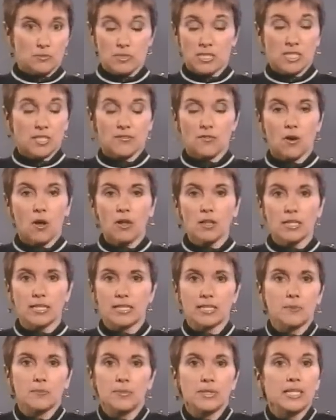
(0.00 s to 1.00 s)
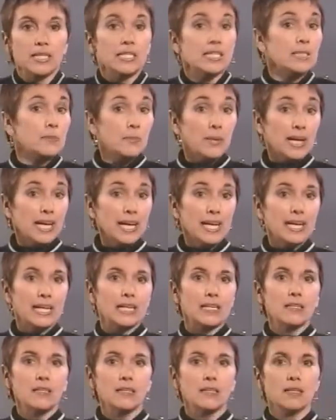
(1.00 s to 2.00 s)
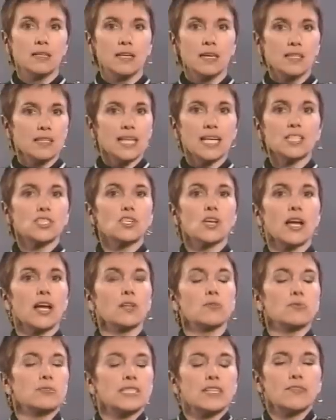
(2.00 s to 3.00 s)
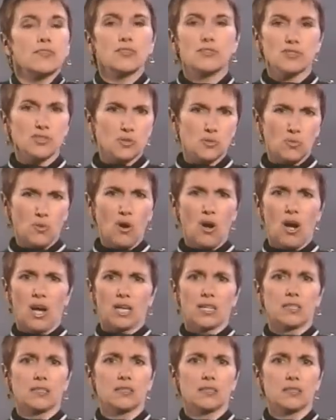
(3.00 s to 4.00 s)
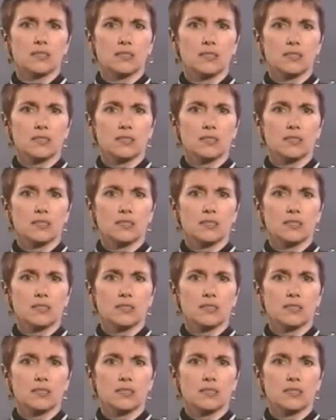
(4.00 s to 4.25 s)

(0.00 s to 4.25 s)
to risk falling and being in pain, that child will never learn to walk.